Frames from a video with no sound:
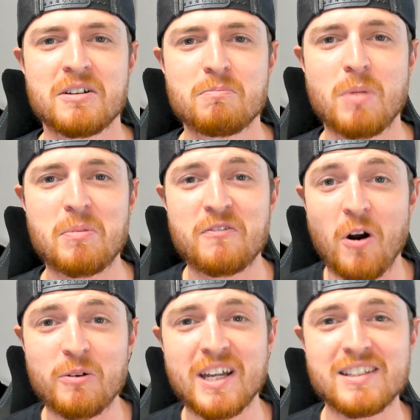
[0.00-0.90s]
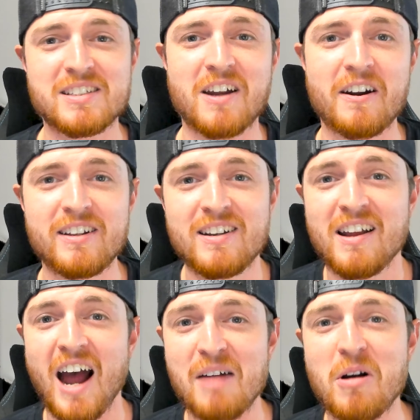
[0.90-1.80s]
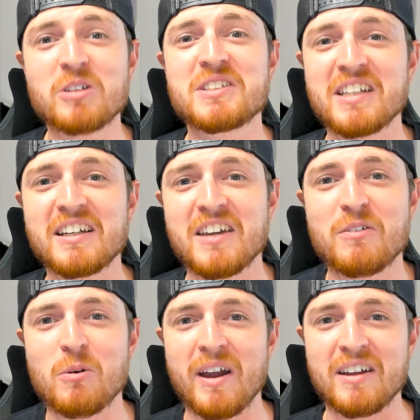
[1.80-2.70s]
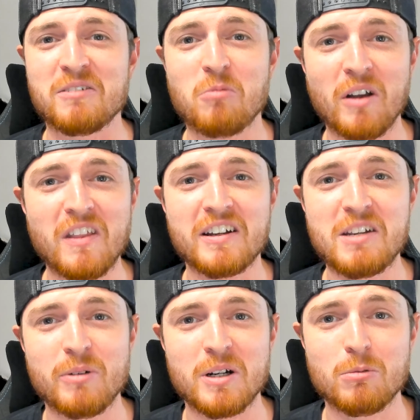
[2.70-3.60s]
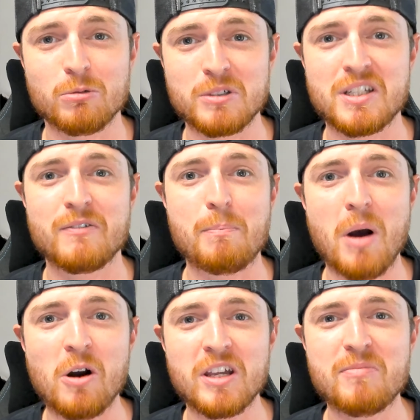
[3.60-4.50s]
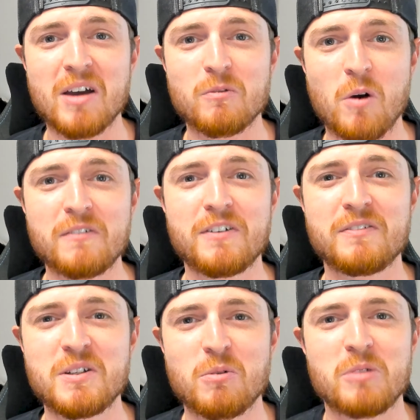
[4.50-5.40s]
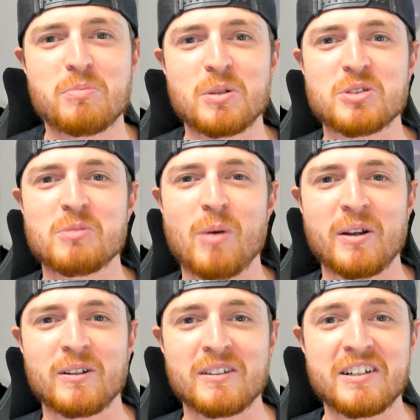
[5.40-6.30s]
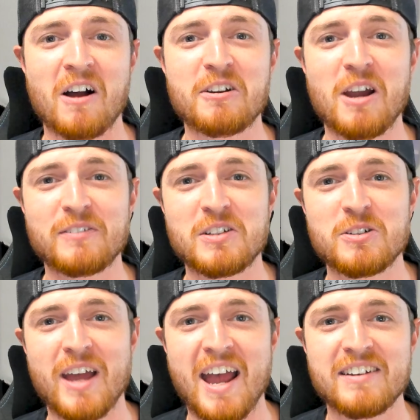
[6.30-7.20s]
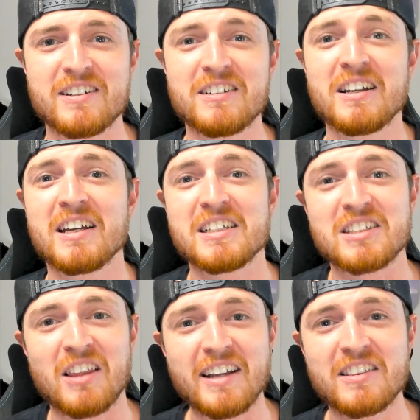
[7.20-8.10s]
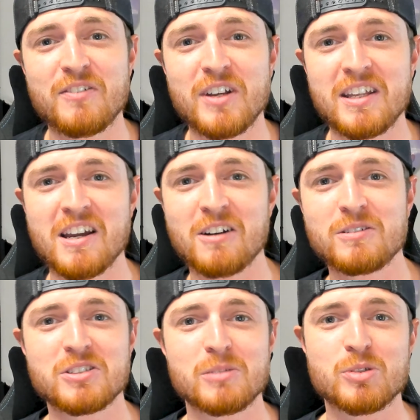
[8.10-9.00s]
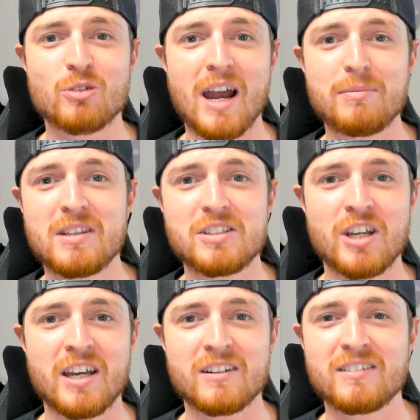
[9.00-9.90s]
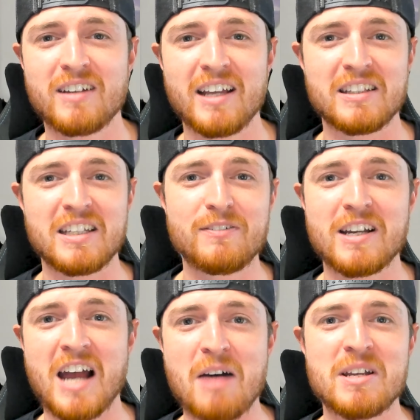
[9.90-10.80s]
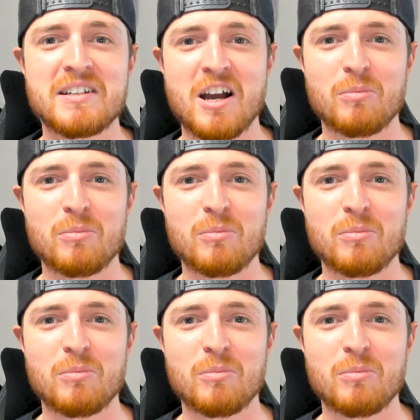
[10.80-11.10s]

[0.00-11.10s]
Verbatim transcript: But before we get started, I'm hosting a giveaway. One lucky winner will receive a Pokemon 151 booster bundle, and all you have to do to enter is like the video, subscribe to the channel, and leave a comment down